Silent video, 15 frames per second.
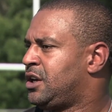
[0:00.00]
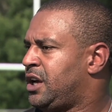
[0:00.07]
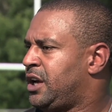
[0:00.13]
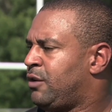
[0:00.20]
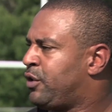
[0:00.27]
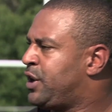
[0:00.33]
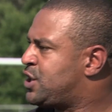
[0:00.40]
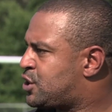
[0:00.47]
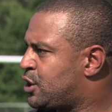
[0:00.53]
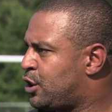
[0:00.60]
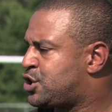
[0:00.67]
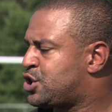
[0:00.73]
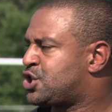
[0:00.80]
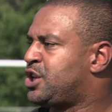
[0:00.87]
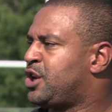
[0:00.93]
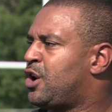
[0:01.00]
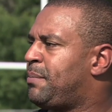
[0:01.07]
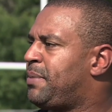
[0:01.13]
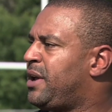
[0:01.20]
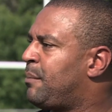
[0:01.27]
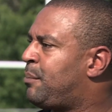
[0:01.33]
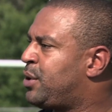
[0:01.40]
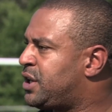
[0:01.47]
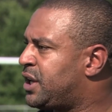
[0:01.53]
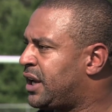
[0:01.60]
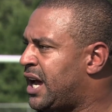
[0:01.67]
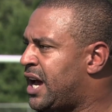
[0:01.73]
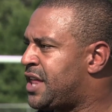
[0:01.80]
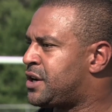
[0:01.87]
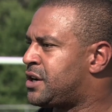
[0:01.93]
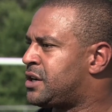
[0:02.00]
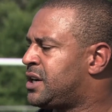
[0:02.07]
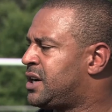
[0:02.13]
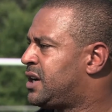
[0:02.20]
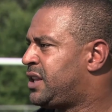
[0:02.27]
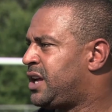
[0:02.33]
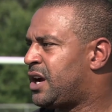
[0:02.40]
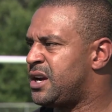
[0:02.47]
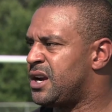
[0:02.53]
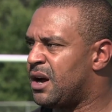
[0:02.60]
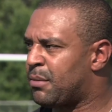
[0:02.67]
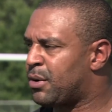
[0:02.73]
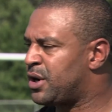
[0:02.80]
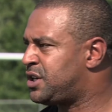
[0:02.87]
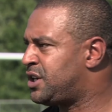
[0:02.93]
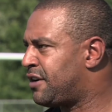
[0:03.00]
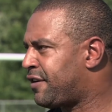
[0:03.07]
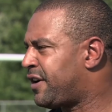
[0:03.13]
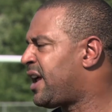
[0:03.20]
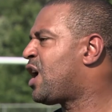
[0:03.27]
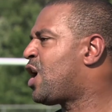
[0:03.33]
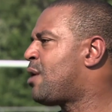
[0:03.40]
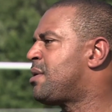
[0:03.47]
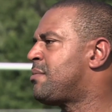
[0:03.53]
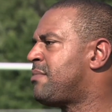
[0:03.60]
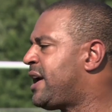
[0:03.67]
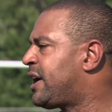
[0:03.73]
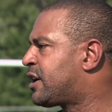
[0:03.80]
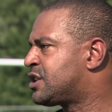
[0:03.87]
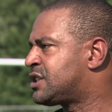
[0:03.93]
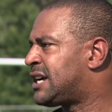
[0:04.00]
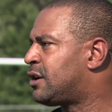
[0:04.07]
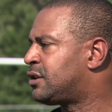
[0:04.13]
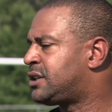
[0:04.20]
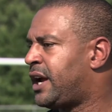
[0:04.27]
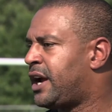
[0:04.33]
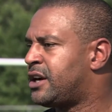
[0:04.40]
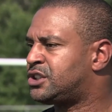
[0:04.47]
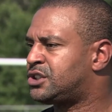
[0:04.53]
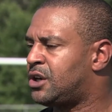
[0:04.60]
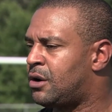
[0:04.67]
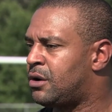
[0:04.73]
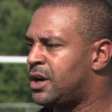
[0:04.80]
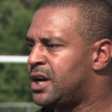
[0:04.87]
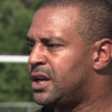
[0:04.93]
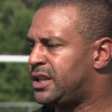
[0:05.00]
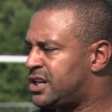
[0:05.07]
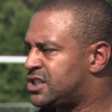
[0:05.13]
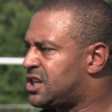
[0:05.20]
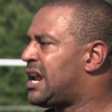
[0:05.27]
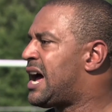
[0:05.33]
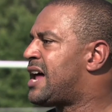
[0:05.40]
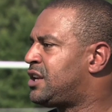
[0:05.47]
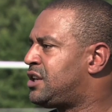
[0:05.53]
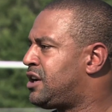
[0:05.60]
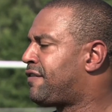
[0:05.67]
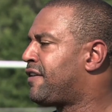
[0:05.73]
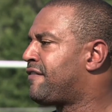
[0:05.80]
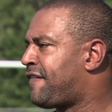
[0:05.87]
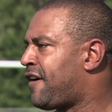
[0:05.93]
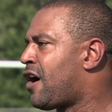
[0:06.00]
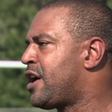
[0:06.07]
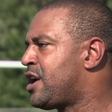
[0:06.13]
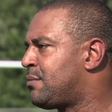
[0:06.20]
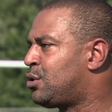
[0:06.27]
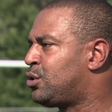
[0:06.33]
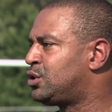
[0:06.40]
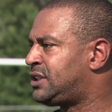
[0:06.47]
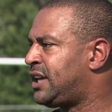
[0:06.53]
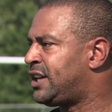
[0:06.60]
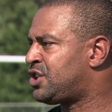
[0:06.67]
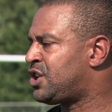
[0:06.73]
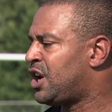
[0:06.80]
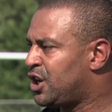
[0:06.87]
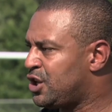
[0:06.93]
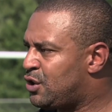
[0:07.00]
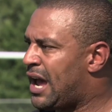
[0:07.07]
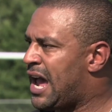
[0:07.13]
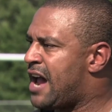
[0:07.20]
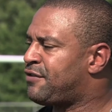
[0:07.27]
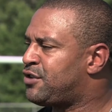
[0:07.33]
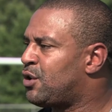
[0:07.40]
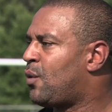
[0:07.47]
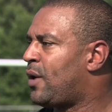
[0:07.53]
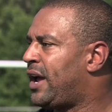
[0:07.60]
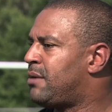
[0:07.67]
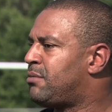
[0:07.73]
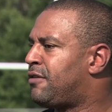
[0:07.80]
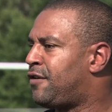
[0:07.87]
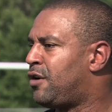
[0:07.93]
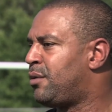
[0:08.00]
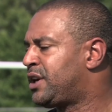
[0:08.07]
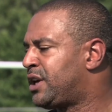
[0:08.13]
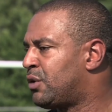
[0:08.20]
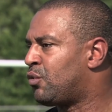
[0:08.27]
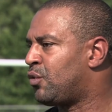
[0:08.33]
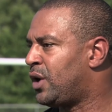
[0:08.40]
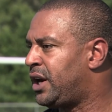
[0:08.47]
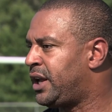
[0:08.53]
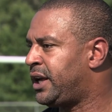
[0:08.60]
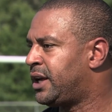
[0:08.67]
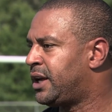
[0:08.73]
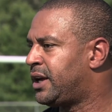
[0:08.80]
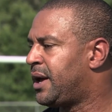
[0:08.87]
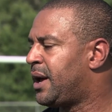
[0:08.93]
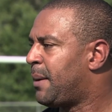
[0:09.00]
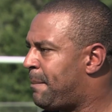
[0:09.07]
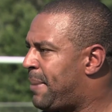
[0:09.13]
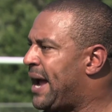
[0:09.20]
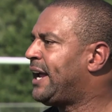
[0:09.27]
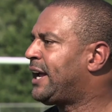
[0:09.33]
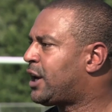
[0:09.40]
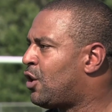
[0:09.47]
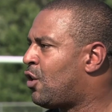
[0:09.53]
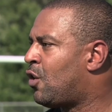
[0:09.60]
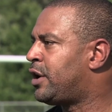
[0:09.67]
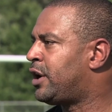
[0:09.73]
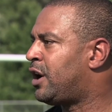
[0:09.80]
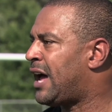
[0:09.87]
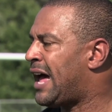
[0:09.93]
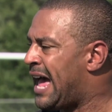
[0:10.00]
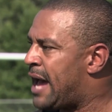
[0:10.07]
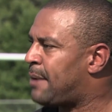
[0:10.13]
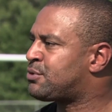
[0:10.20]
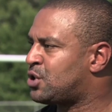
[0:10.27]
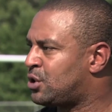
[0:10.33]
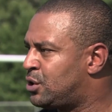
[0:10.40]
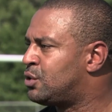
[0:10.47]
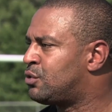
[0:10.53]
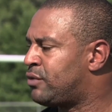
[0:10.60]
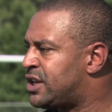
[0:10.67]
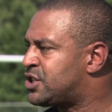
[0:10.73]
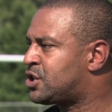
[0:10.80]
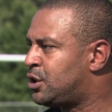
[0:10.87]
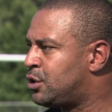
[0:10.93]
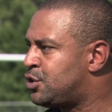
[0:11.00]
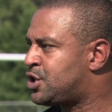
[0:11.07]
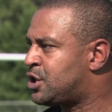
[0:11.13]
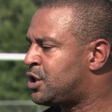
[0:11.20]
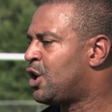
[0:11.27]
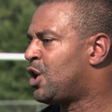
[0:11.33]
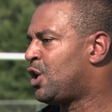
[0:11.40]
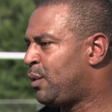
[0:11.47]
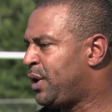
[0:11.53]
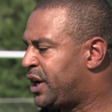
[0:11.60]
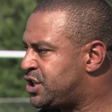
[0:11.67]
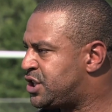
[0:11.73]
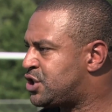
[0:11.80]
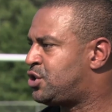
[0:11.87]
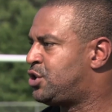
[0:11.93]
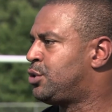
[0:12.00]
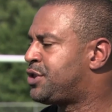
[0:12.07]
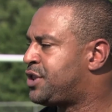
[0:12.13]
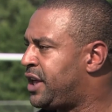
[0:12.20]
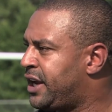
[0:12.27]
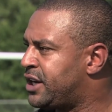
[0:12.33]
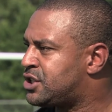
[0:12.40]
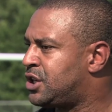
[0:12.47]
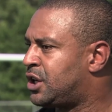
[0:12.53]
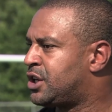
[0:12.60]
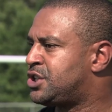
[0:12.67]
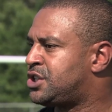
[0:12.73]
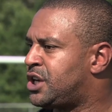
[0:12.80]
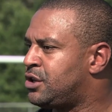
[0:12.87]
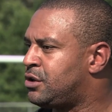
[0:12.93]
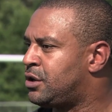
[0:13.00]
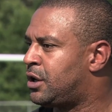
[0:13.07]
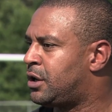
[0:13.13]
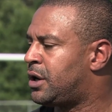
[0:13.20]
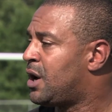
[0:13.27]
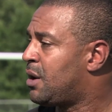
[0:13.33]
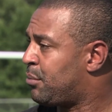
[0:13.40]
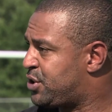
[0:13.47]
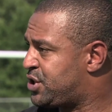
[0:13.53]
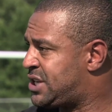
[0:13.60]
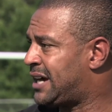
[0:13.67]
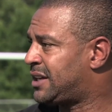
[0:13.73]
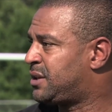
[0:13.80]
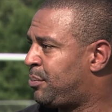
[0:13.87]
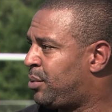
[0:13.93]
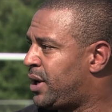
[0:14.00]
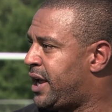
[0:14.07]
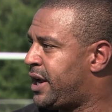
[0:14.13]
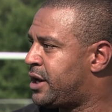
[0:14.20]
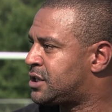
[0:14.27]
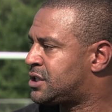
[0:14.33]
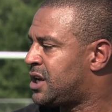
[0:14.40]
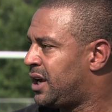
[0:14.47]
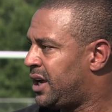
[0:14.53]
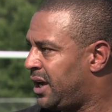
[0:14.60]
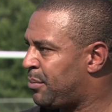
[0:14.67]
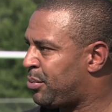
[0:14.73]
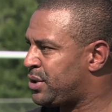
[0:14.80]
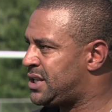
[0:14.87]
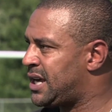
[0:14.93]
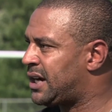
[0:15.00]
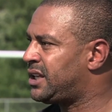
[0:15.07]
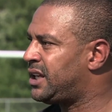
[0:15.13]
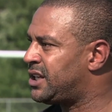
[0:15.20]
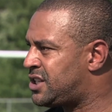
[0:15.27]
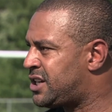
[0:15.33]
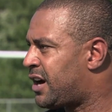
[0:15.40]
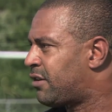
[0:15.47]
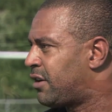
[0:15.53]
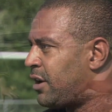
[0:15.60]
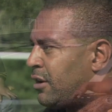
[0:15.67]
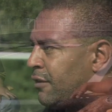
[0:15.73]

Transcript: Research is still being put together. There are a number of different helmet makers out there. So there's a lot of different variables that you have to weigh before we can really bank on an absolute resolution. We can just do things to continue to protect the players and protect the integrity of the